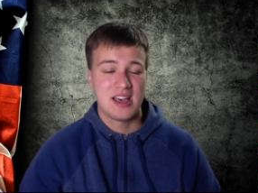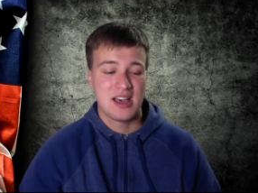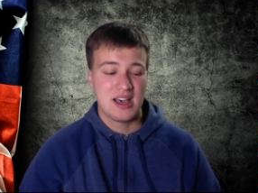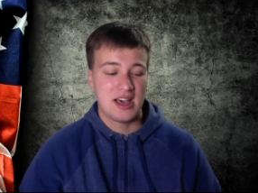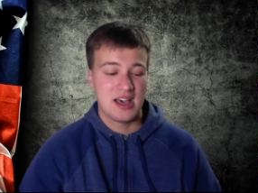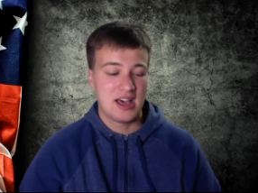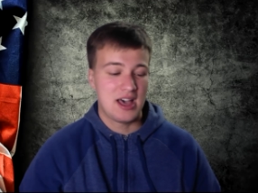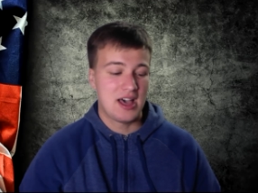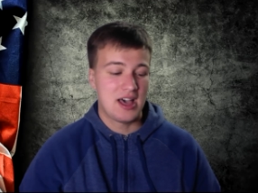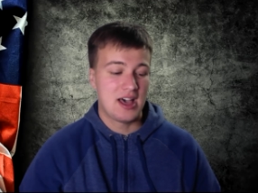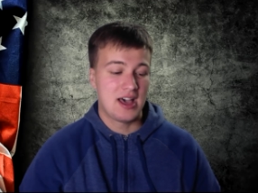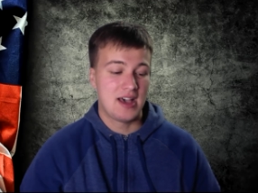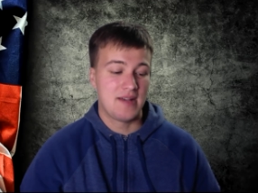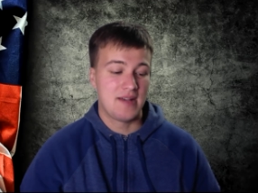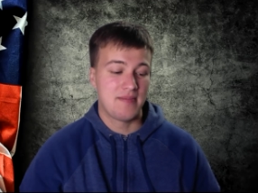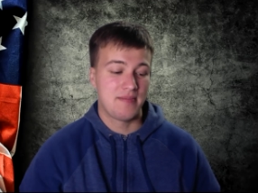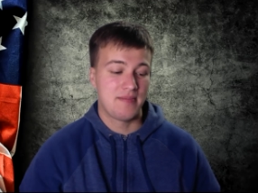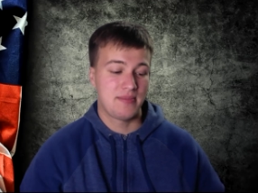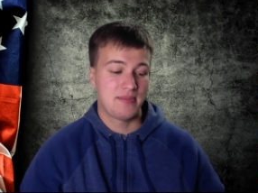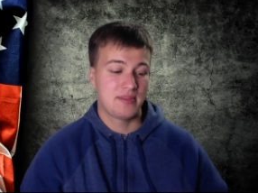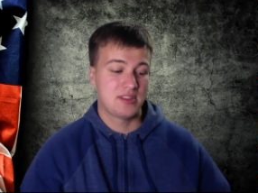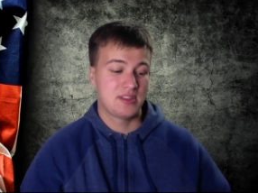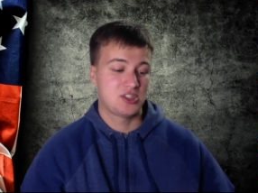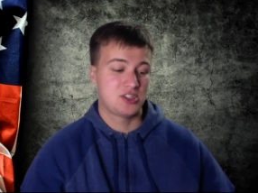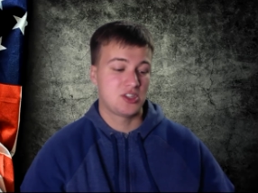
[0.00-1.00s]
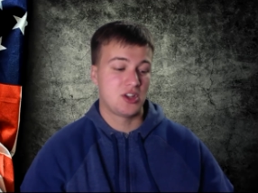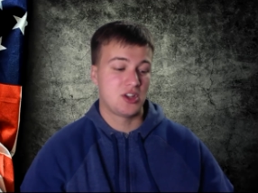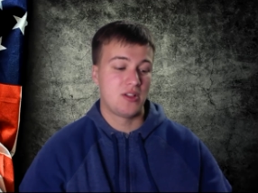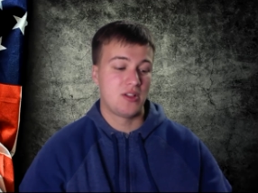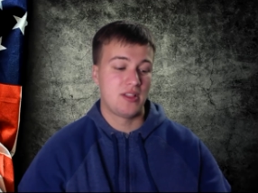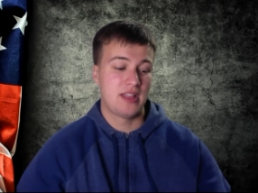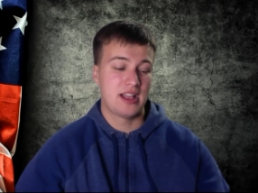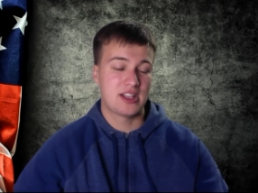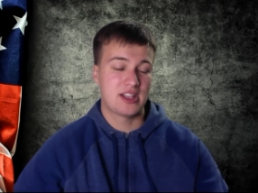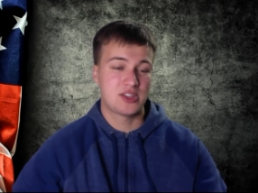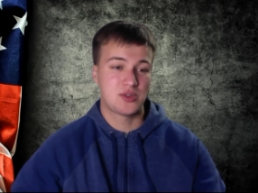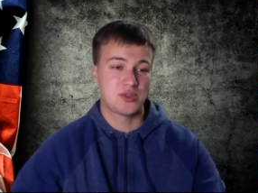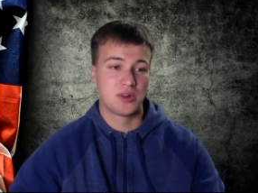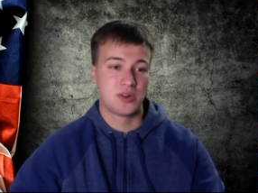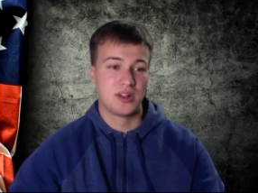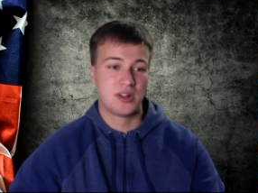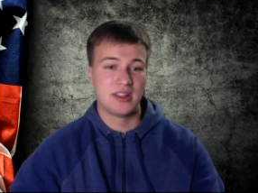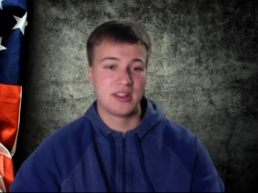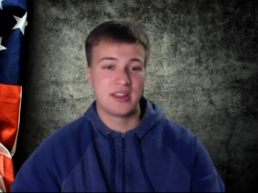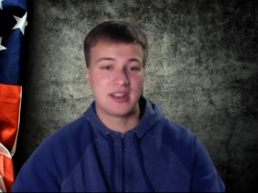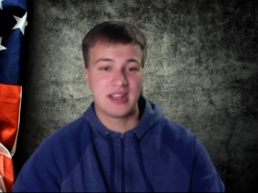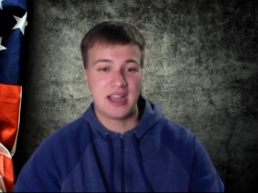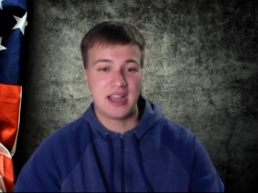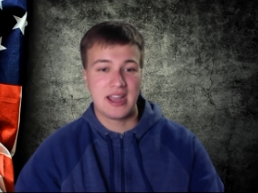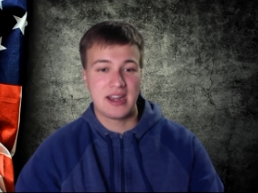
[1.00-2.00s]
Uh, so that's
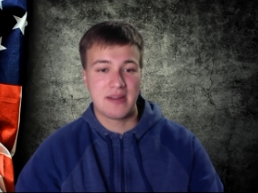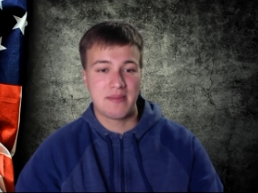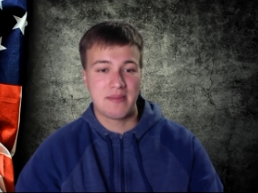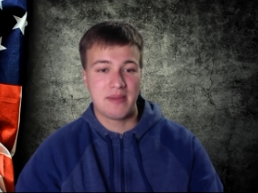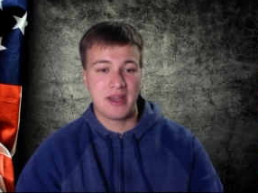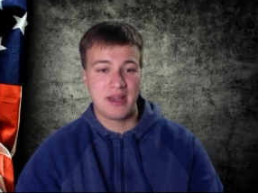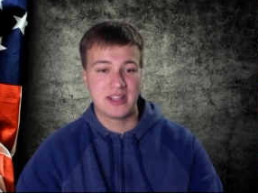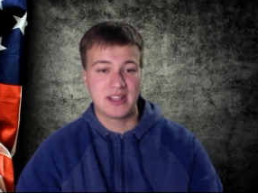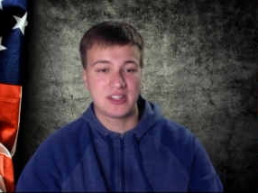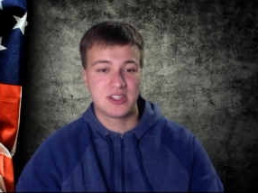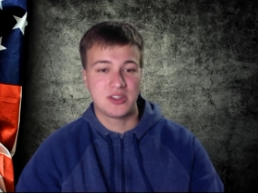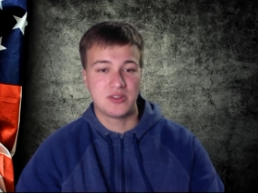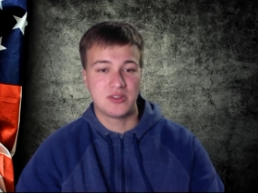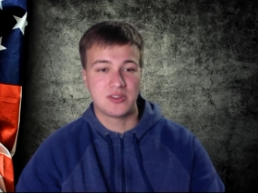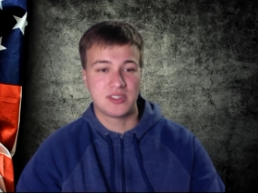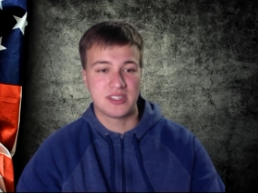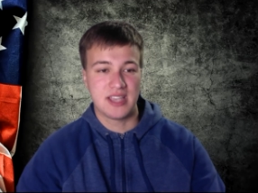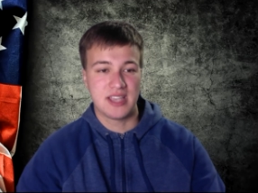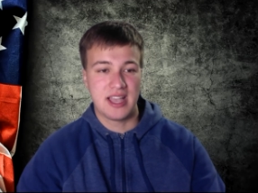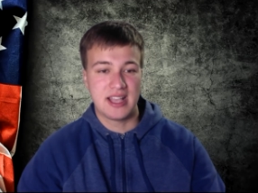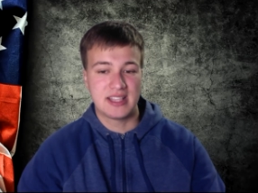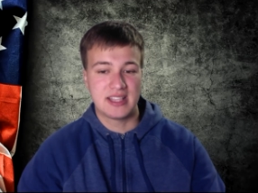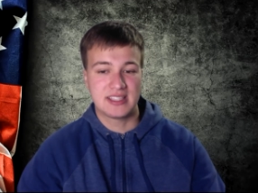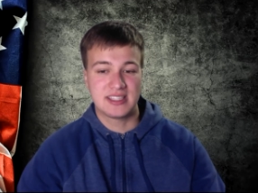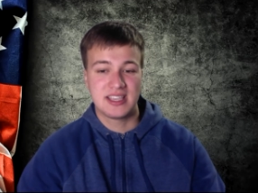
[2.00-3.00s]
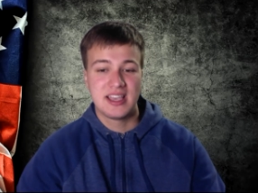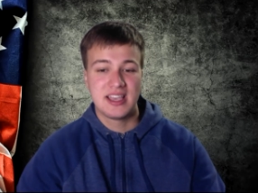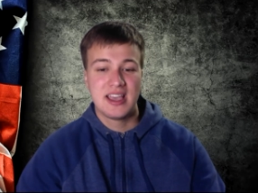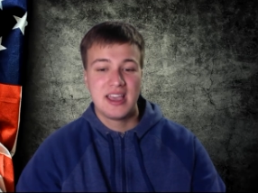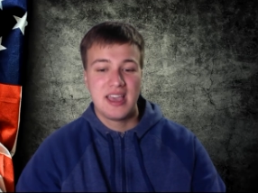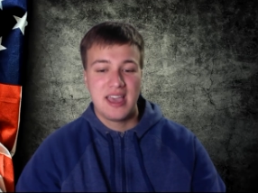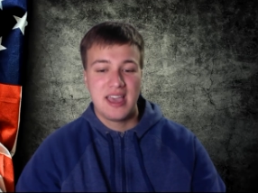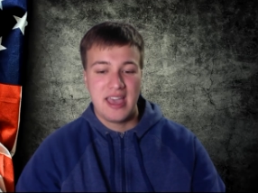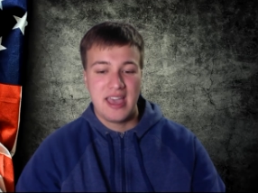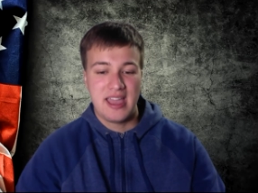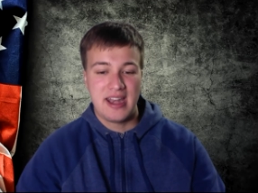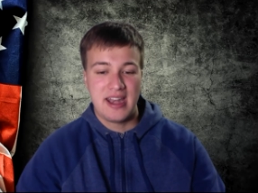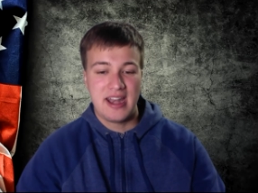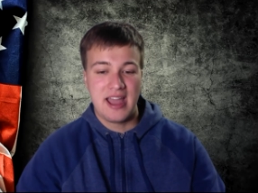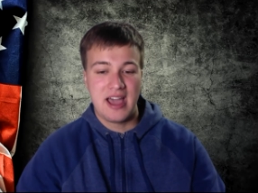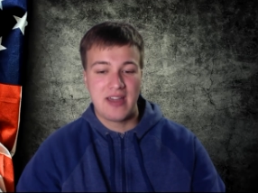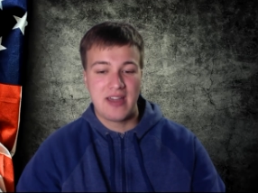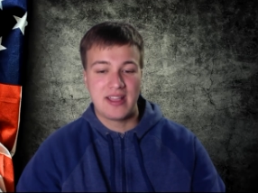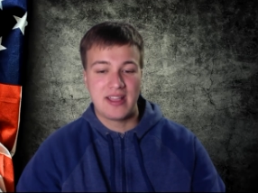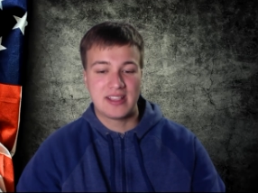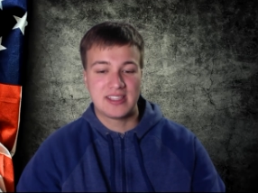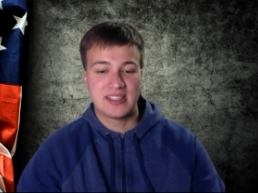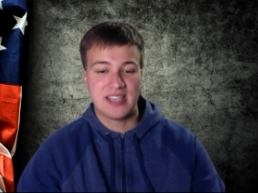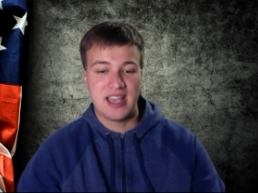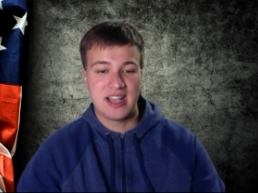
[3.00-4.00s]
really kind of my two cents. And now
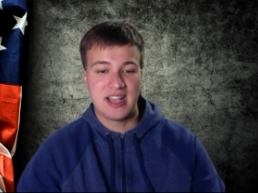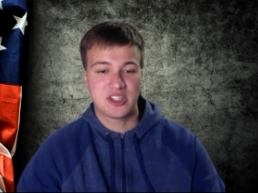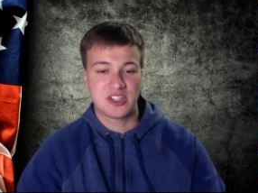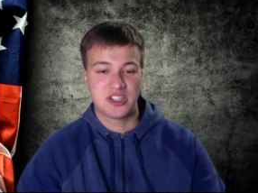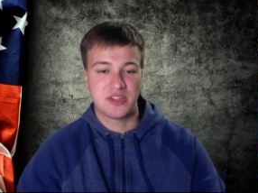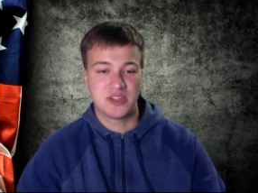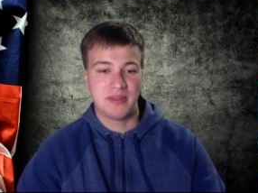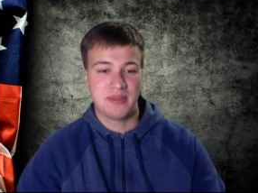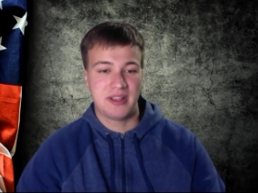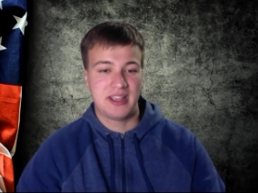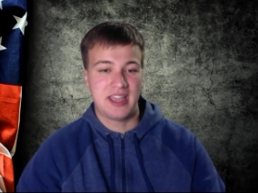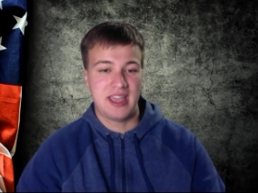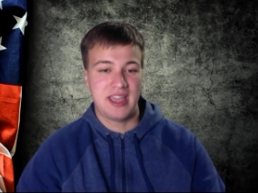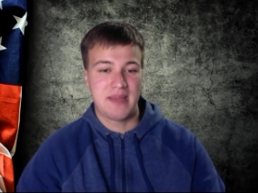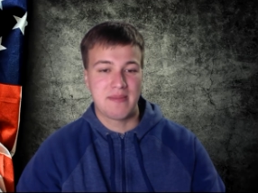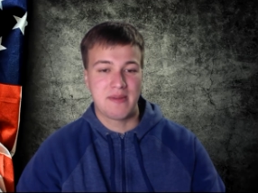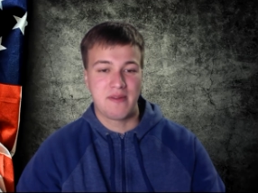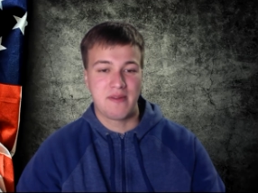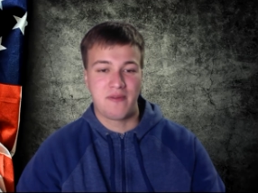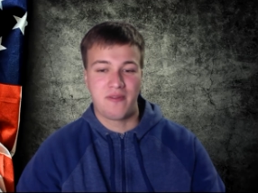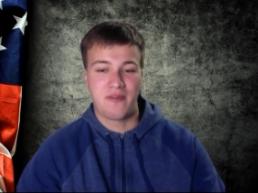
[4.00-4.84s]
that's actually became a